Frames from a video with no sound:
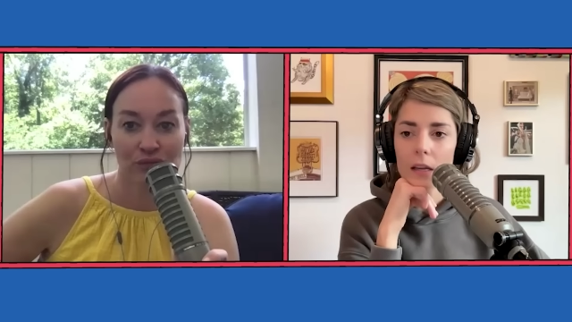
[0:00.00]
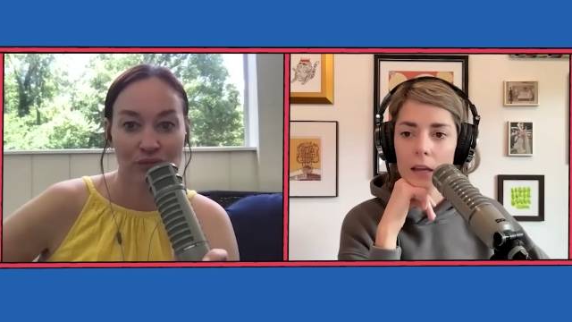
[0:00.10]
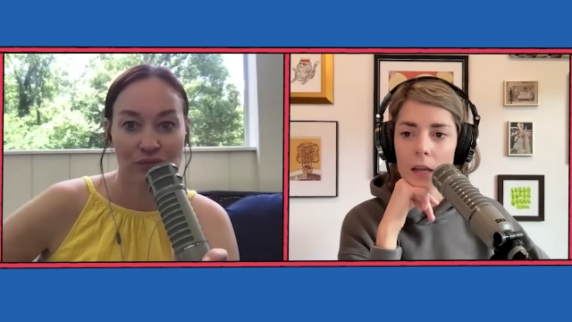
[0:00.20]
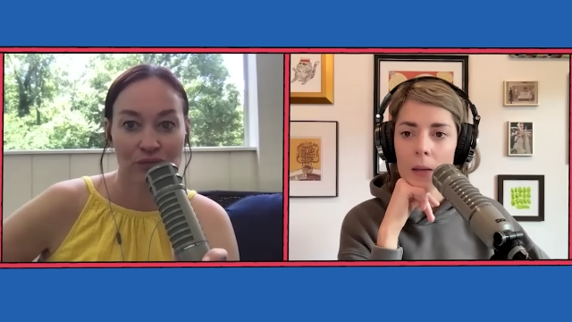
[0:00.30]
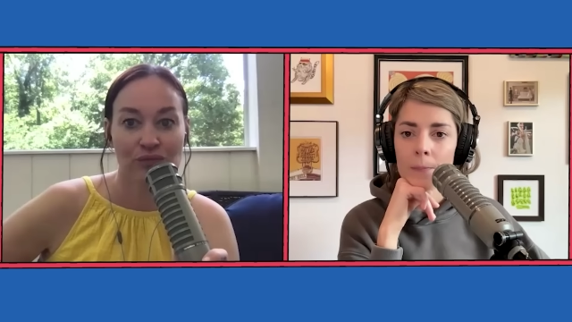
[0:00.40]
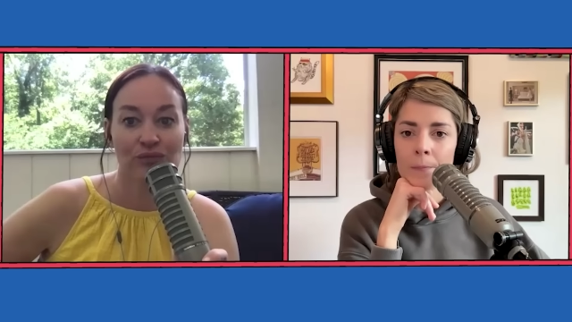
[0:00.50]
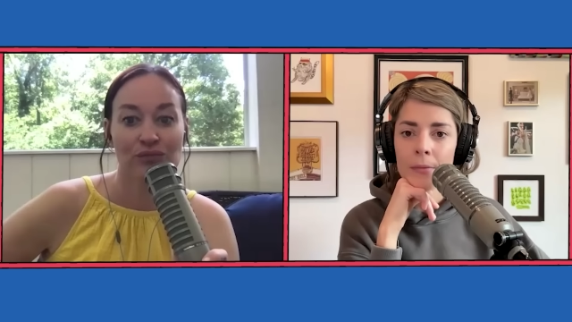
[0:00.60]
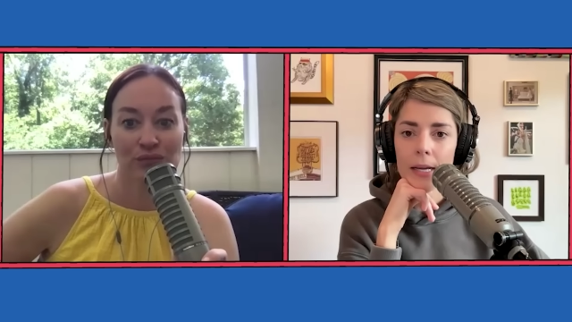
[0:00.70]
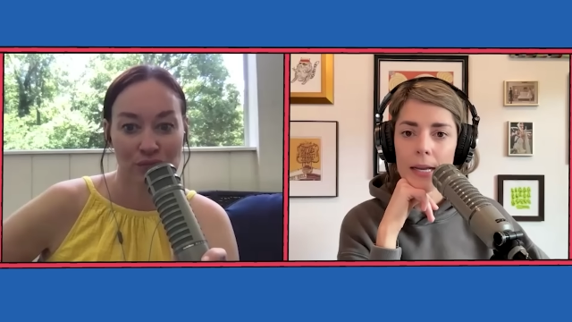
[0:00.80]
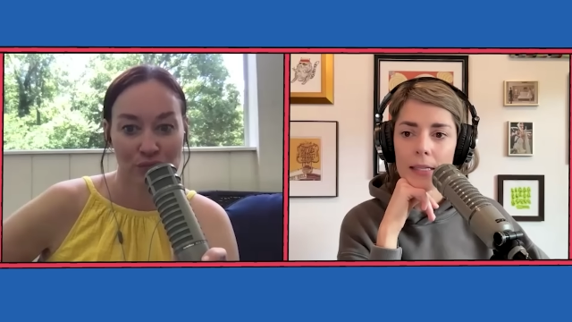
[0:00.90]
Speaker 1: And
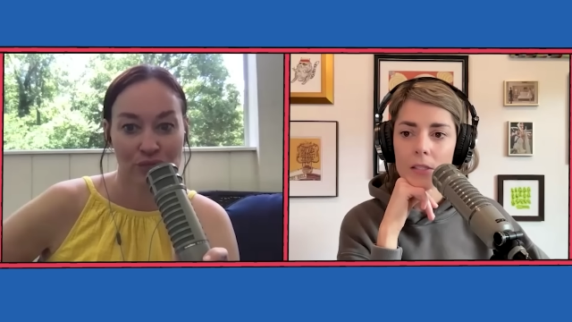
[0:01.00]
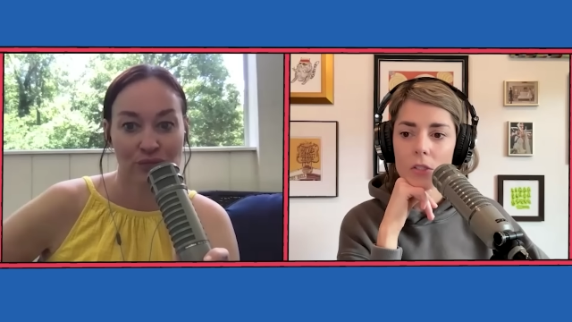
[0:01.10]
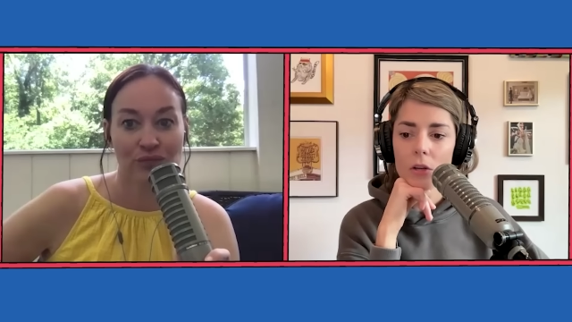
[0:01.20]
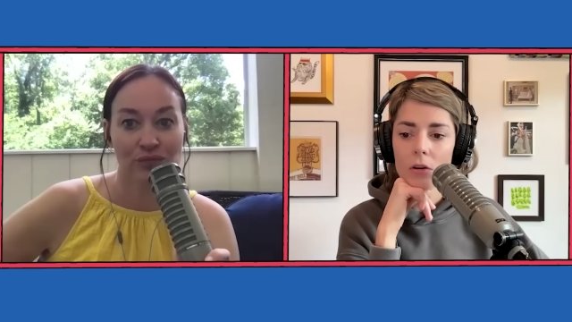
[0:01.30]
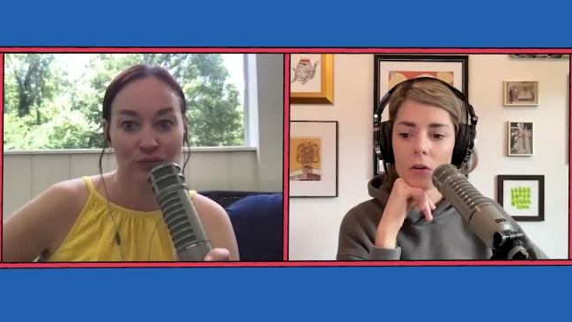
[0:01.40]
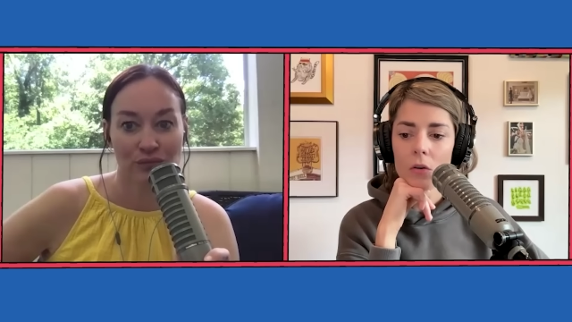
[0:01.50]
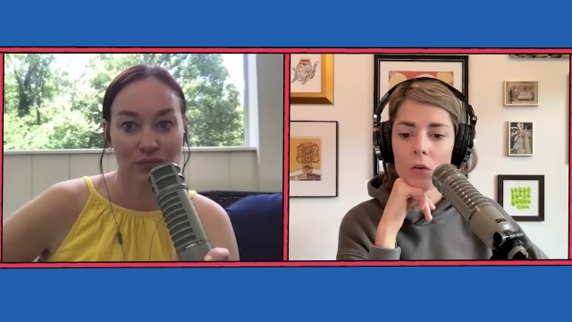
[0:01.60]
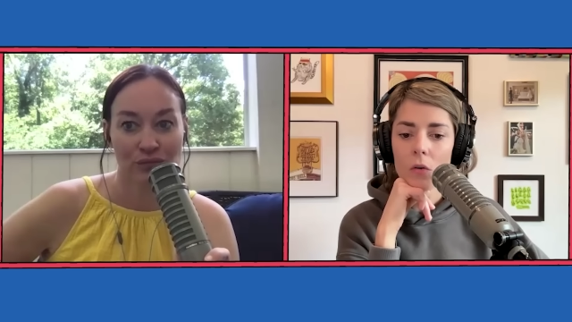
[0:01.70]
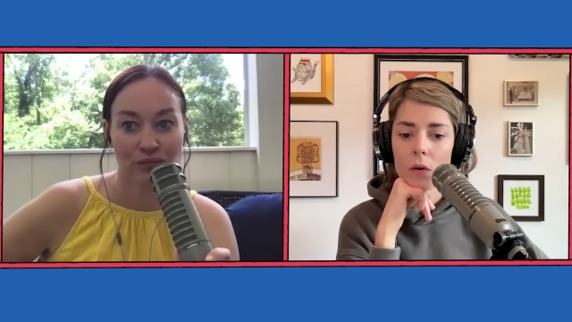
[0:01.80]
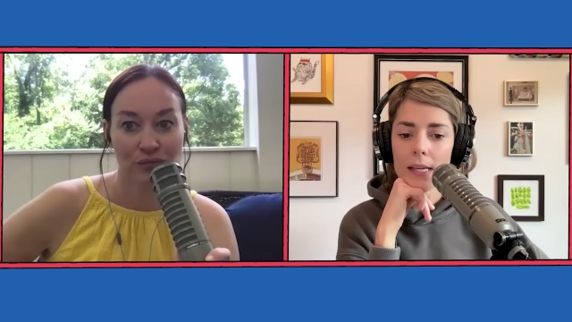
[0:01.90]

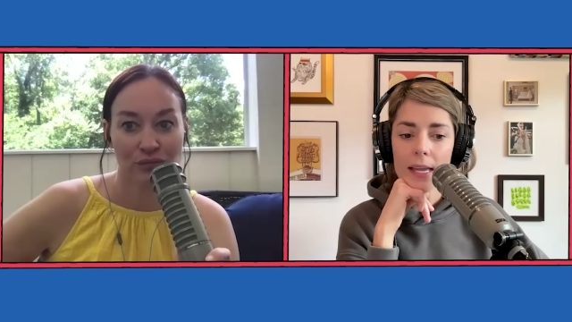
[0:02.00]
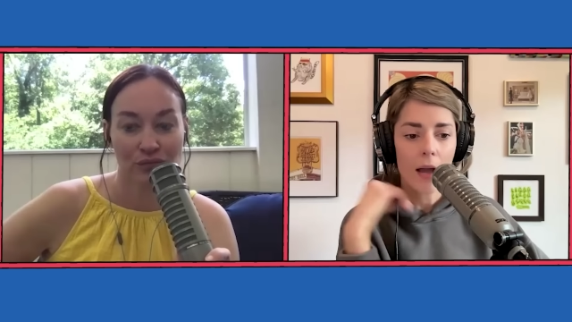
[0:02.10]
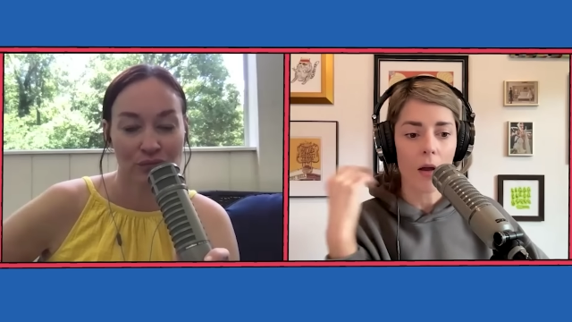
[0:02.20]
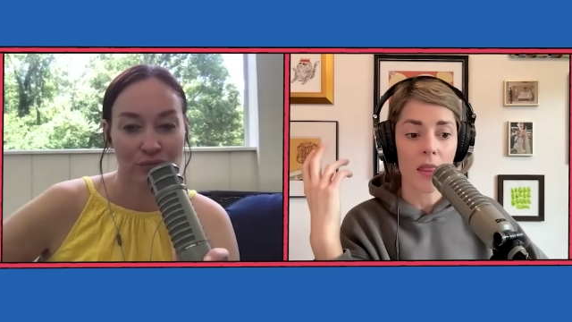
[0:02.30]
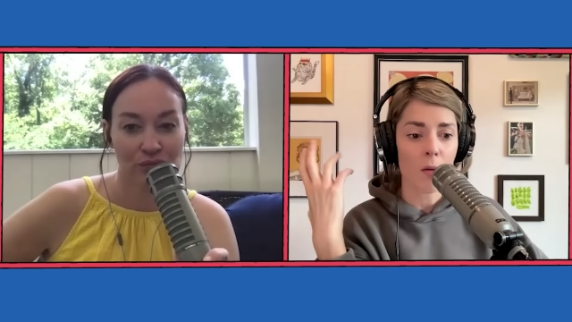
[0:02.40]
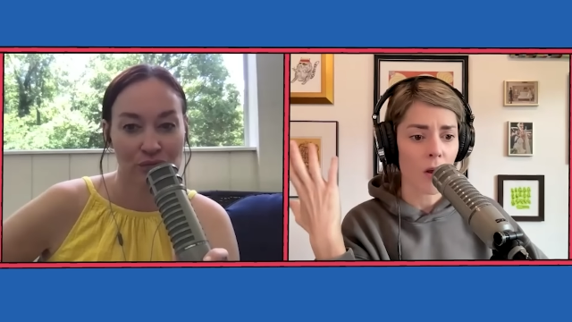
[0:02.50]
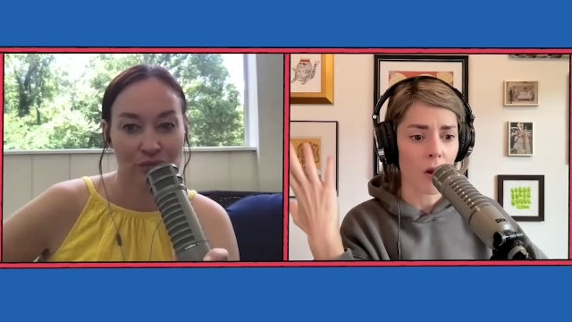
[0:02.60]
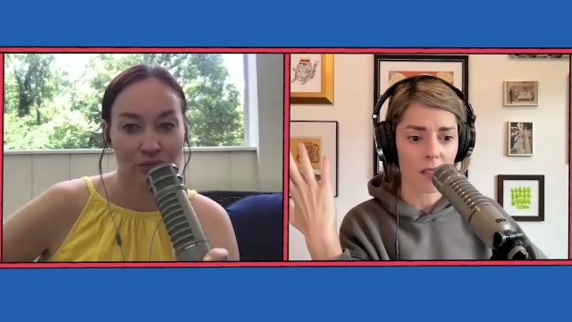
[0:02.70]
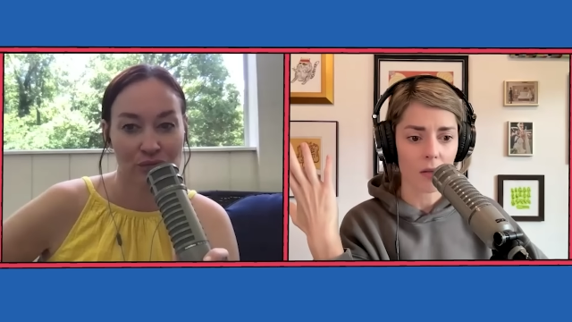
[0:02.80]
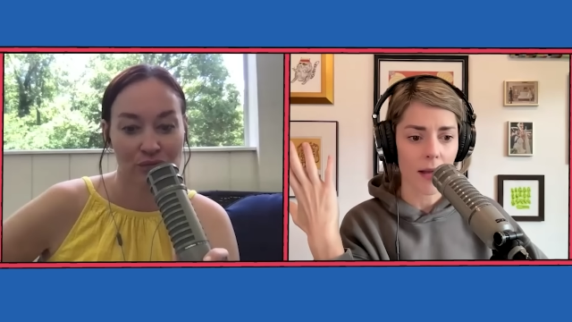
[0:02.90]
so yeah, and then we
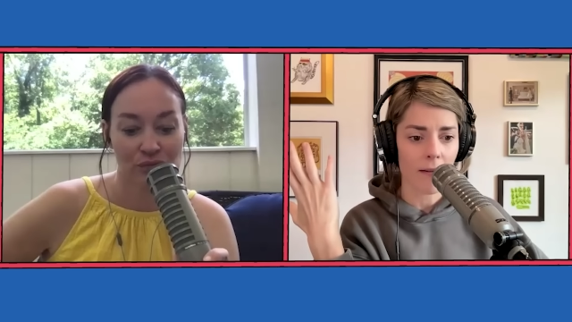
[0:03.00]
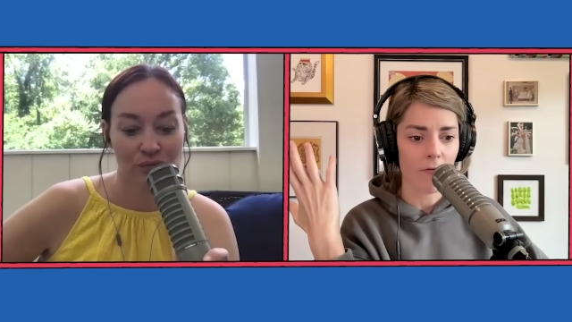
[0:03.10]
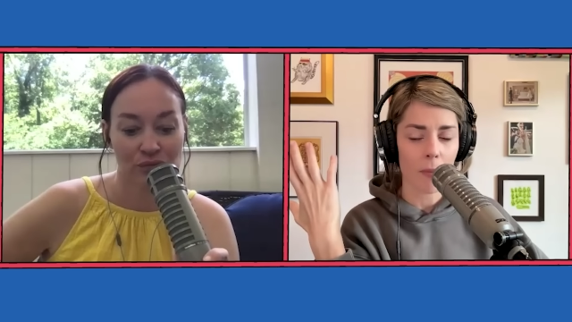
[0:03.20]
also have